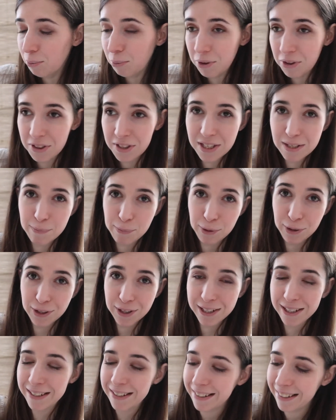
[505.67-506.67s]
with this
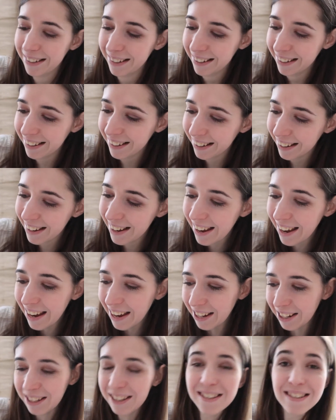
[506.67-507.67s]
book,
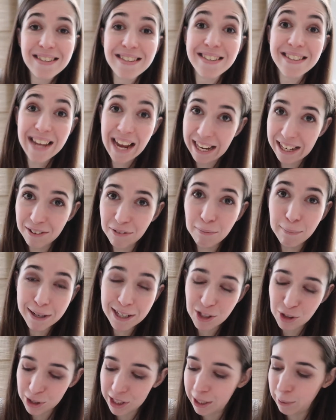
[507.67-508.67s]
because it's kind of my
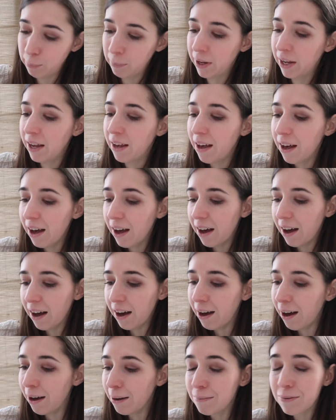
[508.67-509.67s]
dream.
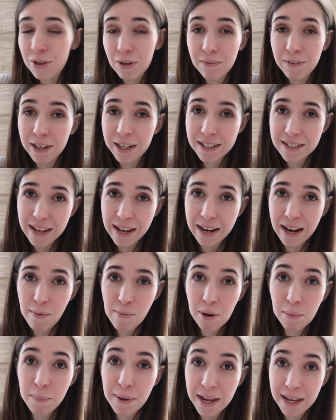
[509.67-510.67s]
So I'm very excited. I'm
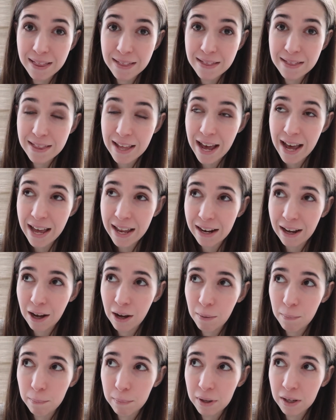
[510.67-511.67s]
gonna pick that
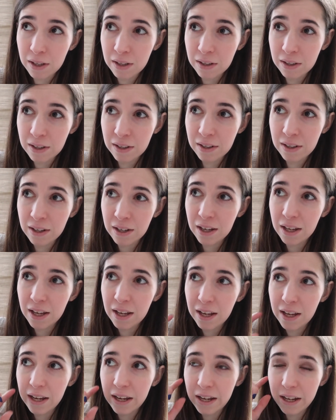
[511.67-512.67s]
up
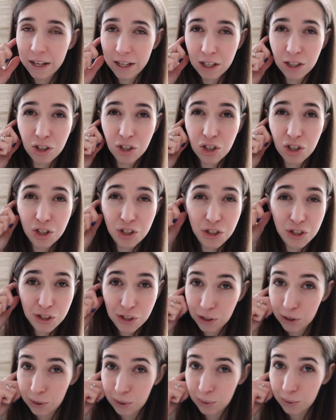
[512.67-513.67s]
here
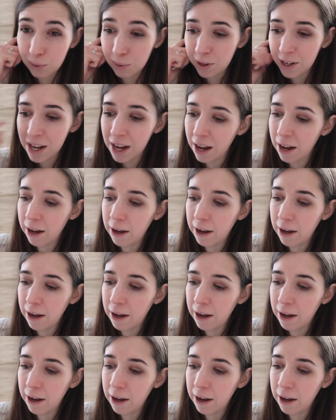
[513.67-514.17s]
soon.